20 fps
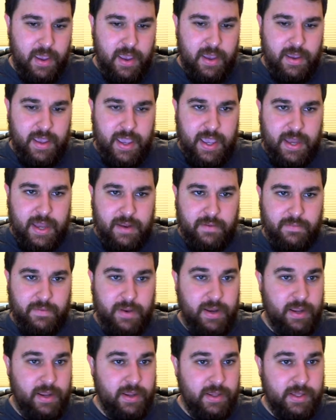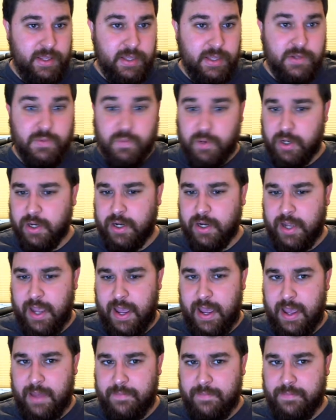It does work.
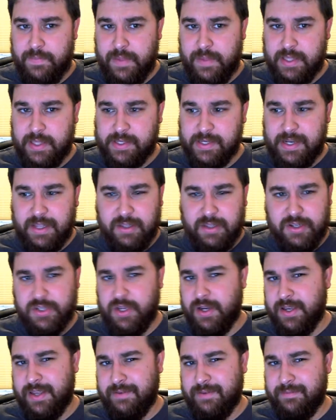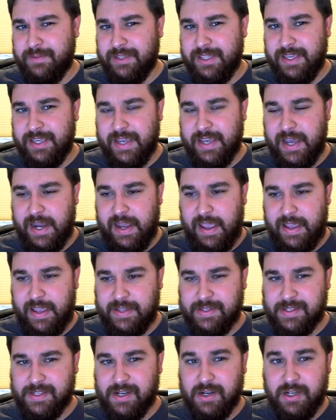It's another song that really kind of
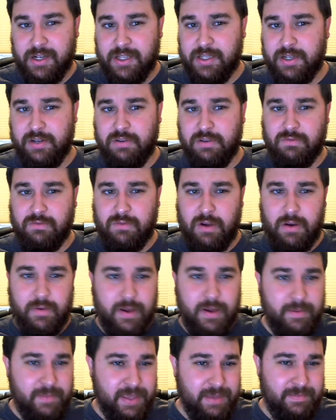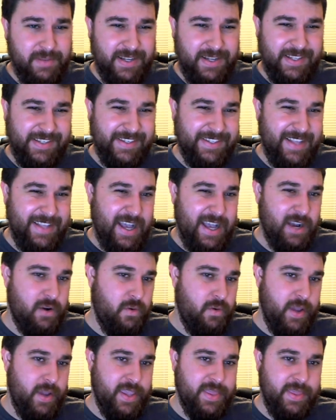has started to grow on me, but it's not
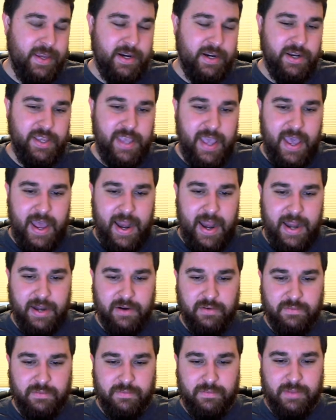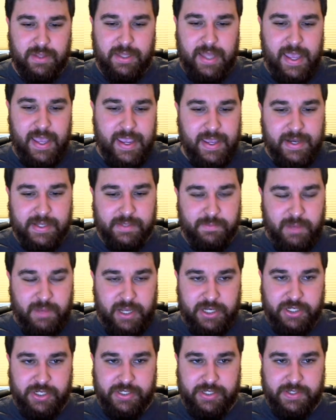quite there yet. I don't like it as
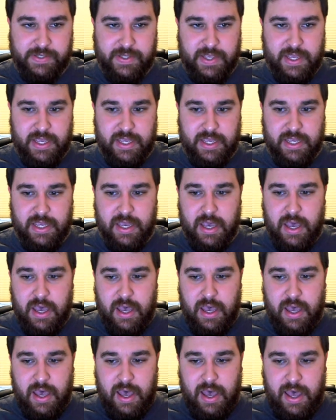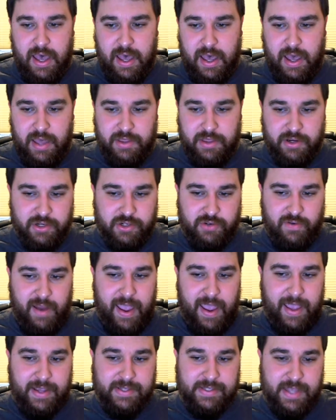much as the other
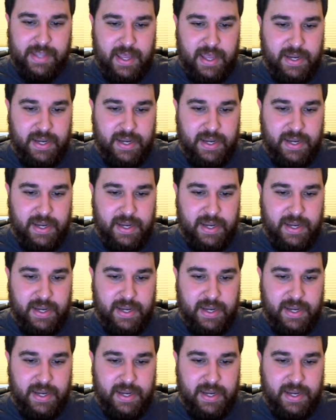tracks on